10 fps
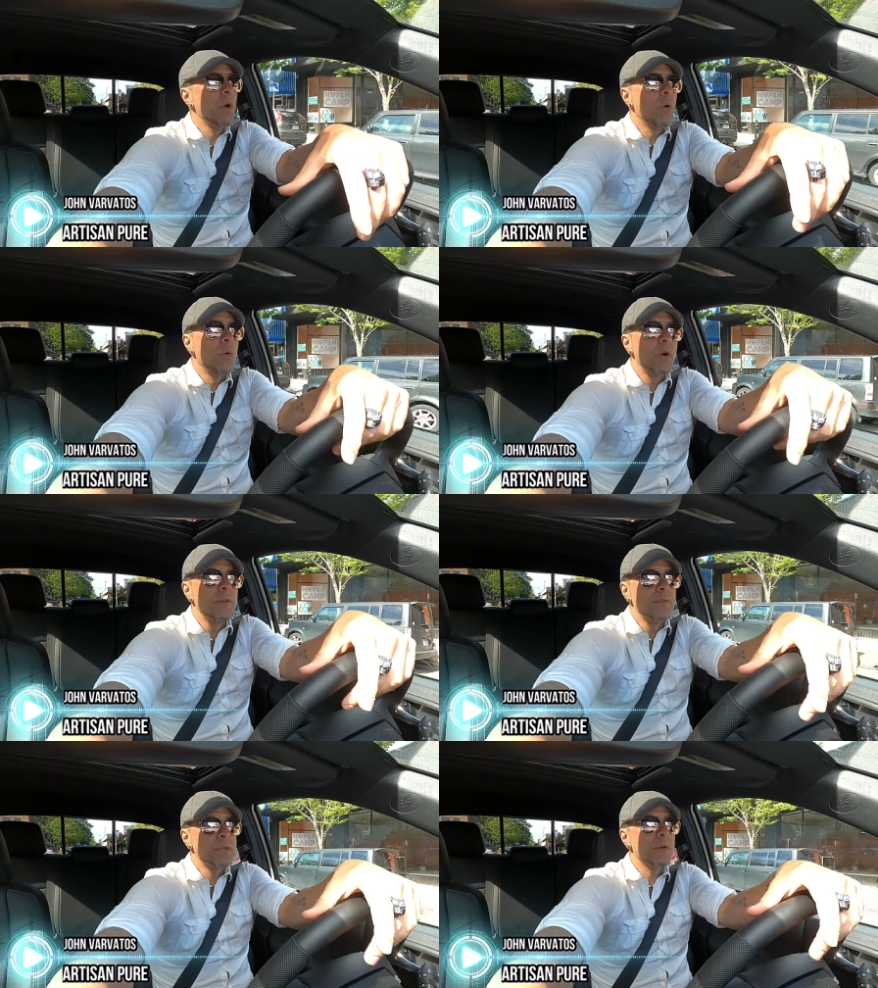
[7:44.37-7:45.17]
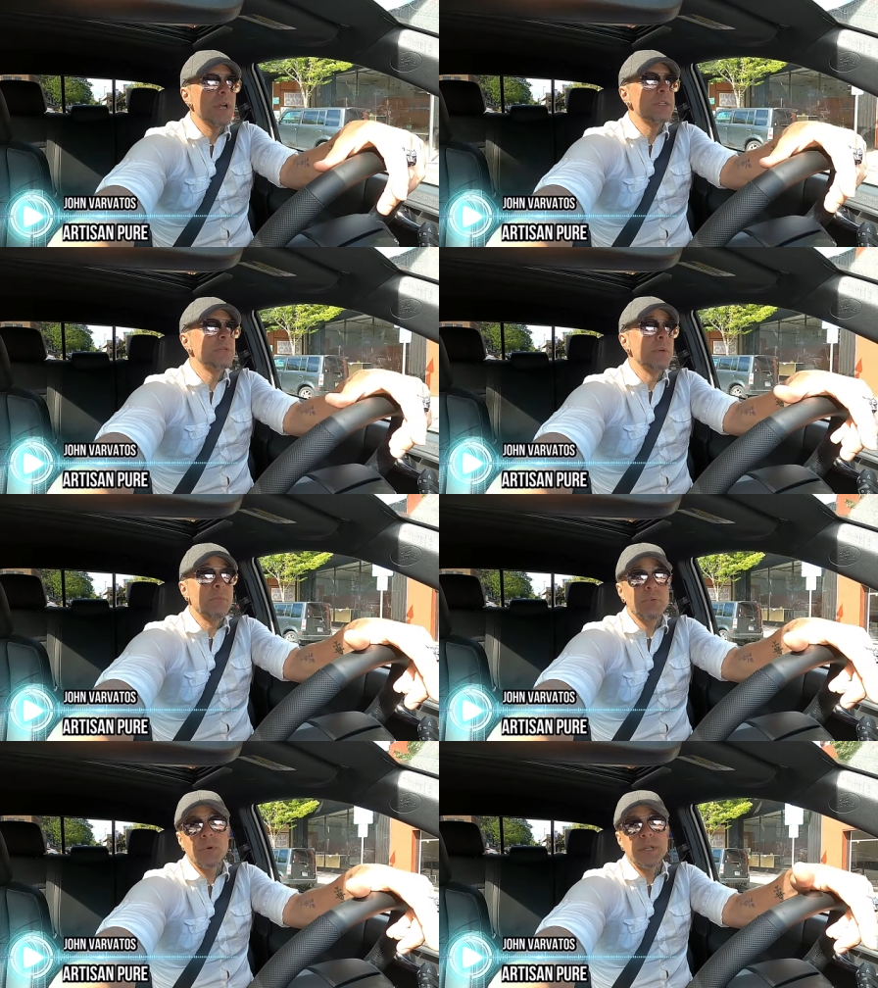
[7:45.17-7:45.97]
or if you're trying to
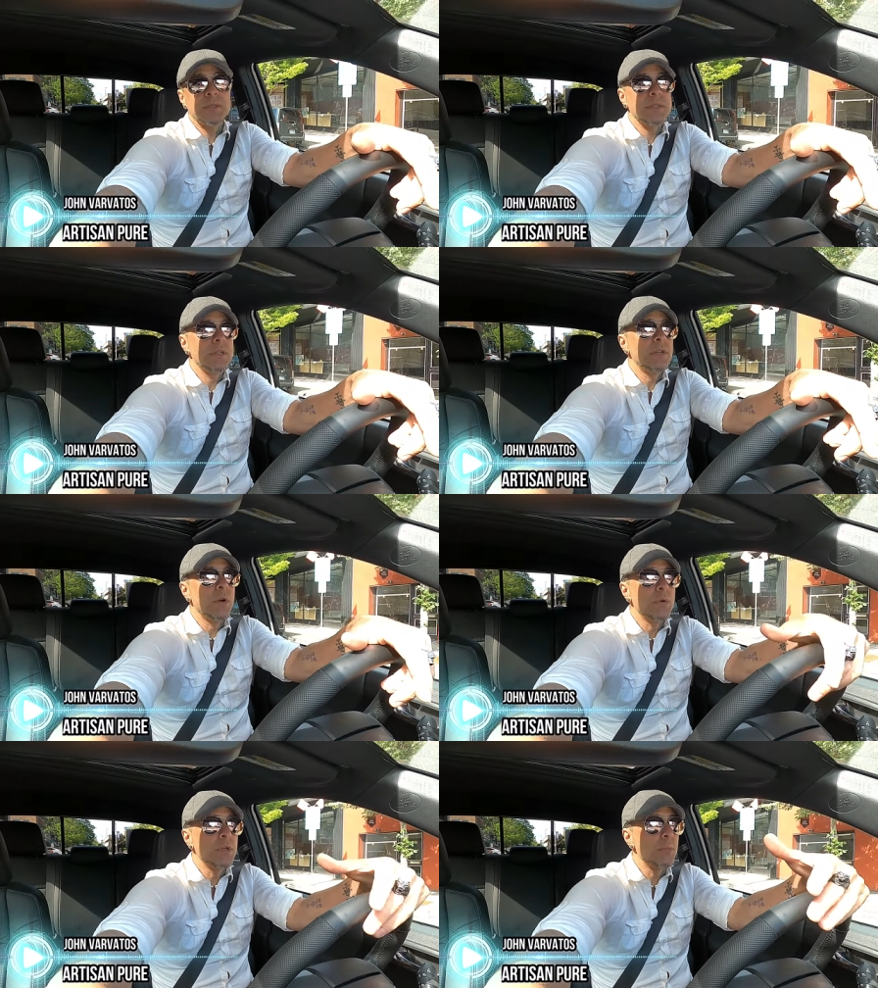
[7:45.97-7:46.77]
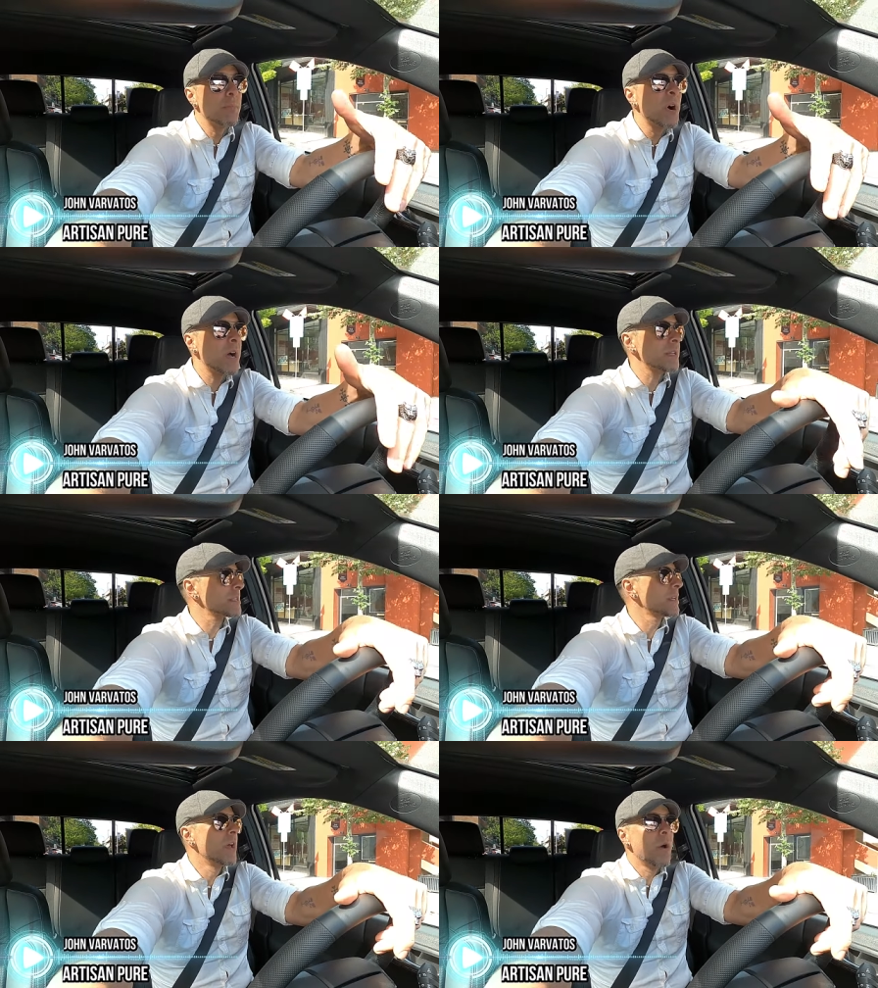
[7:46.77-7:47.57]
impress, you know, your
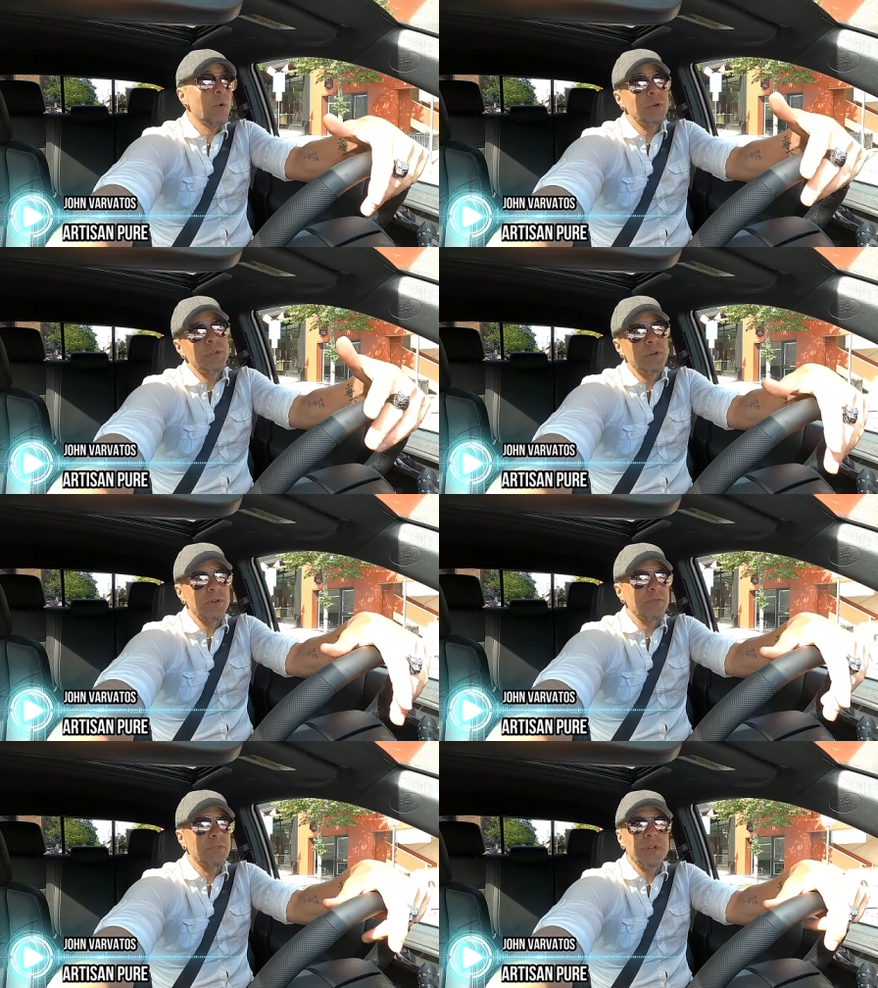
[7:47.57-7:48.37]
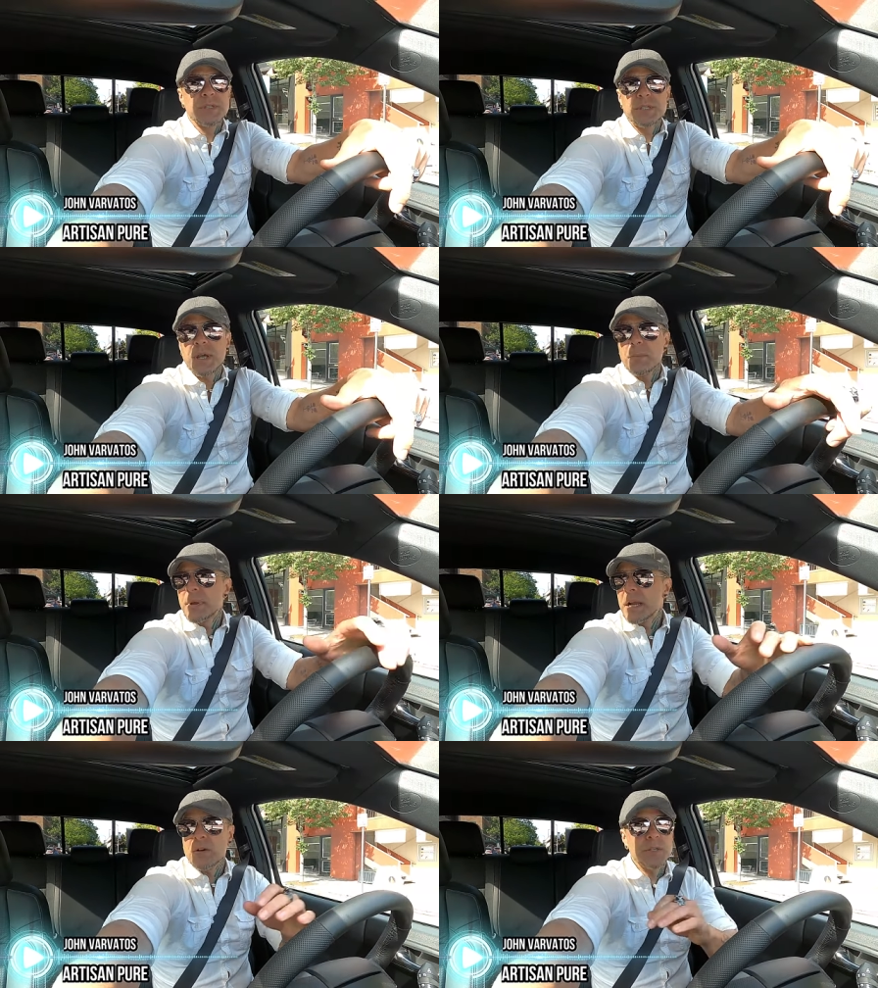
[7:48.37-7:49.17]
boss or your girlfriend's
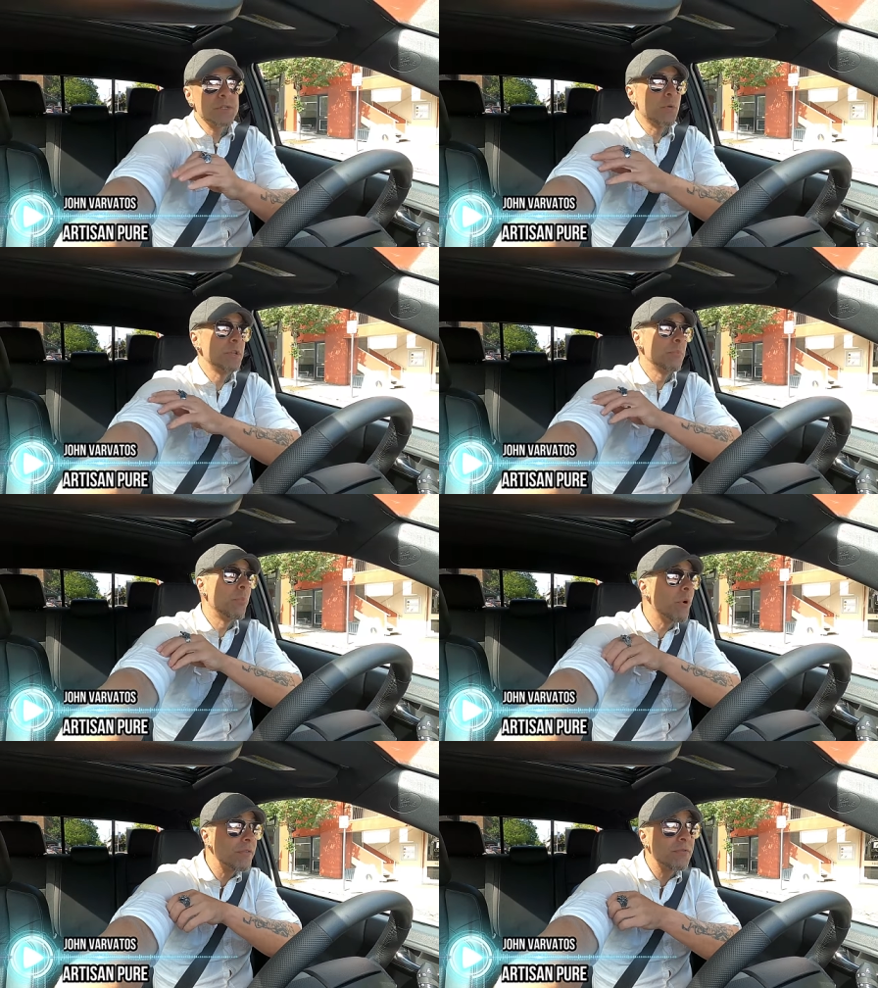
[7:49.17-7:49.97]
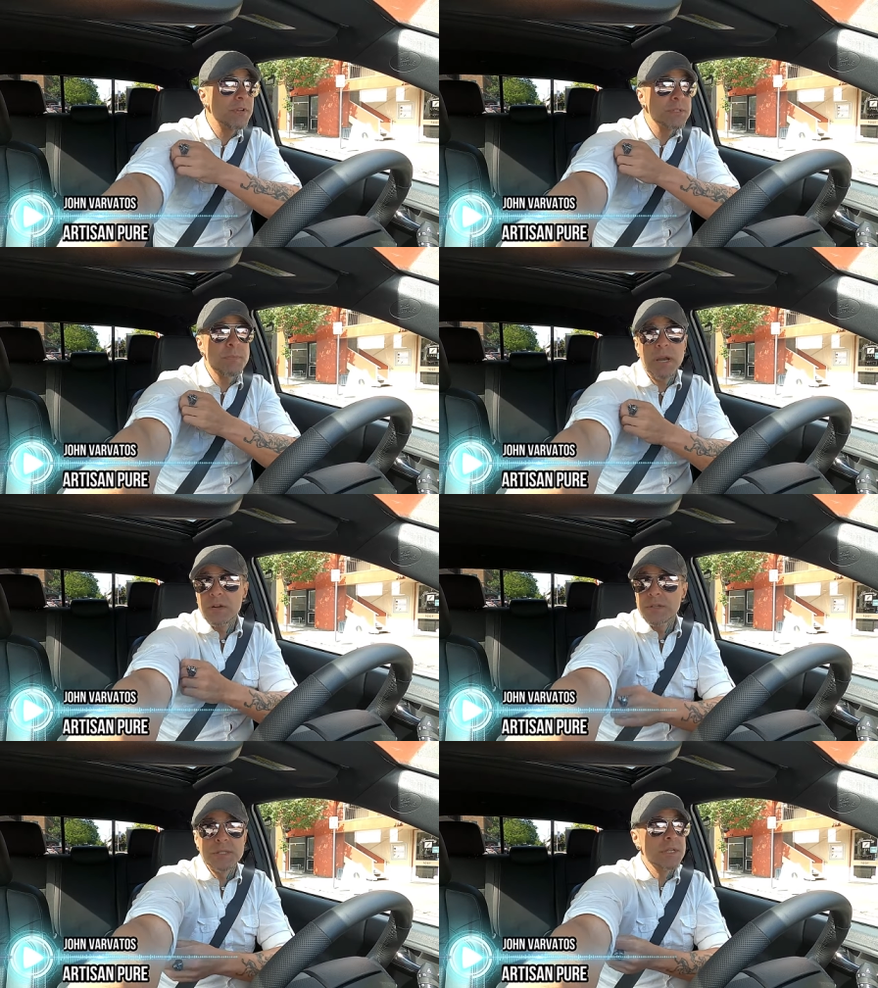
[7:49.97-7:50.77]
parents or your boyfriend's
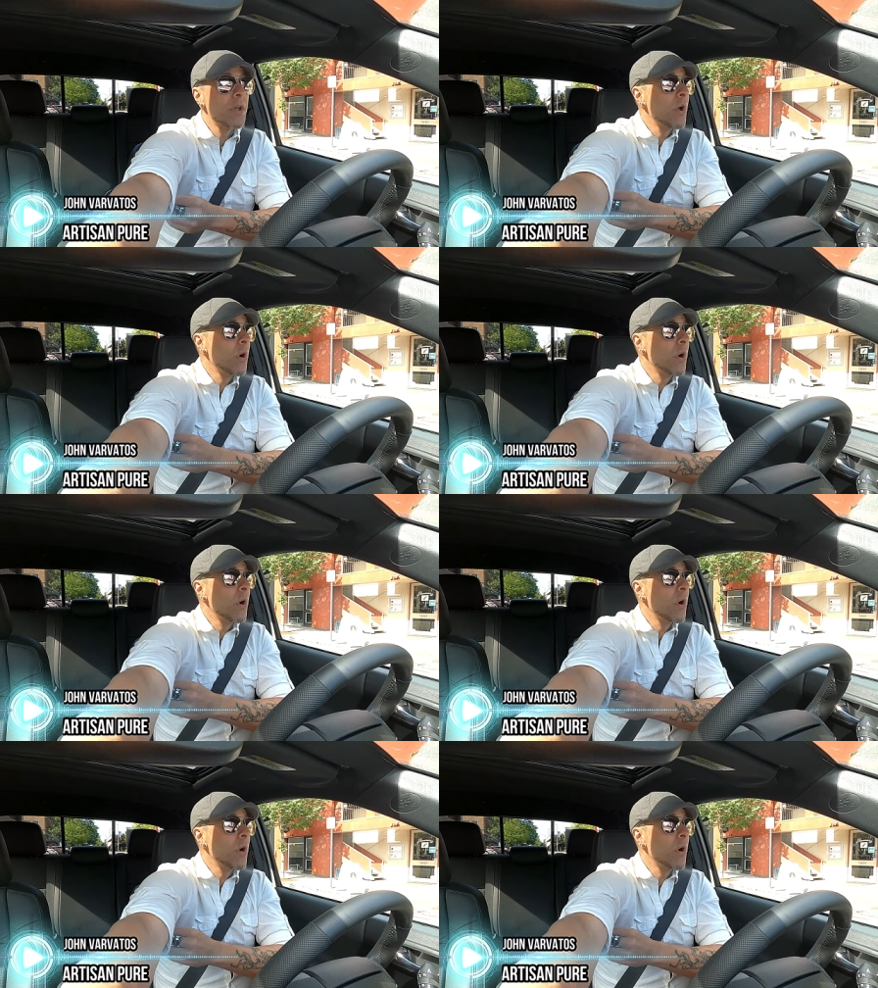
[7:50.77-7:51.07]
parents